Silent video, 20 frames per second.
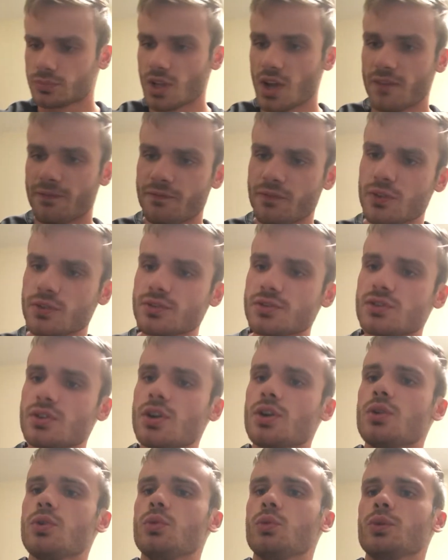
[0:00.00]
I first
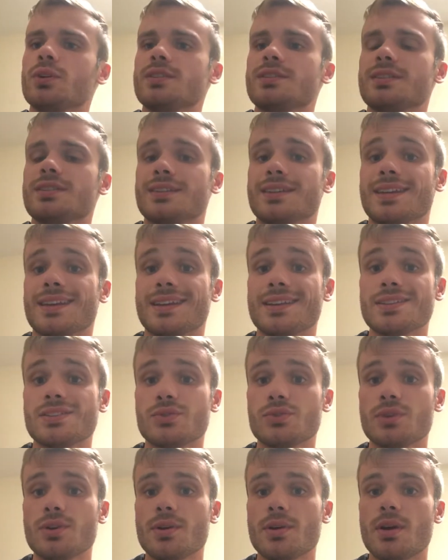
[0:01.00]
want to get
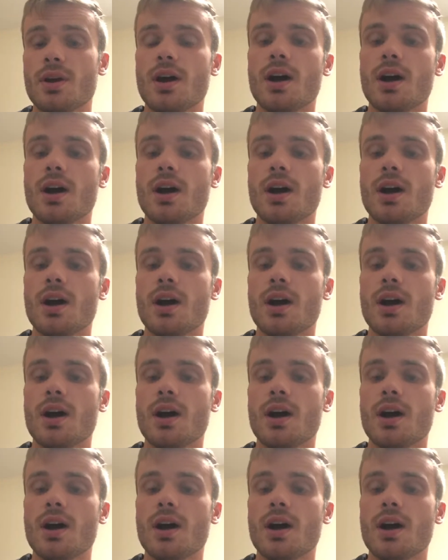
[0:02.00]
into it,